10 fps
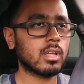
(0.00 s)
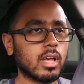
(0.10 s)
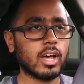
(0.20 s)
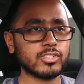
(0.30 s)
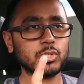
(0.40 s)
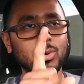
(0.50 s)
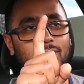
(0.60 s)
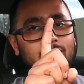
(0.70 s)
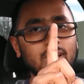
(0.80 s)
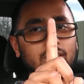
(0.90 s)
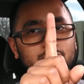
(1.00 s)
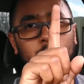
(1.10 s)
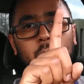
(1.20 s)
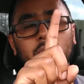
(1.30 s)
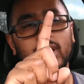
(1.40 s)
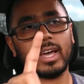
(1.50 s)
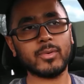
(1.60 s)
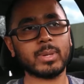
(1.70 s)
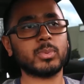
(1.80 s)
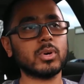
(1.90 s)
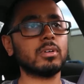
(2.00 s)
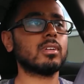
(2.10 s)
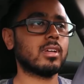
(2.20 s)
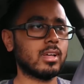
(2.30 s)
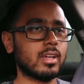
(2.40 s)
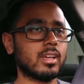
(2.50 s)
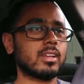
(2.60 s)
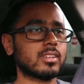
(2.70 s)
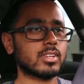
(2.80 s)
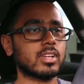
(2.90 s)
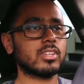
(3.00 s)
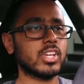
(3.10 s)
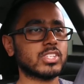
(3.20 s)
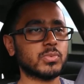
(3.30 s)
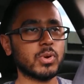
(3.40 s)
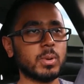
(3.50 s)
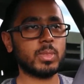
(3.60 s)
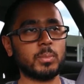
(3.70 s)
I'll do one highway pull. Yes, for the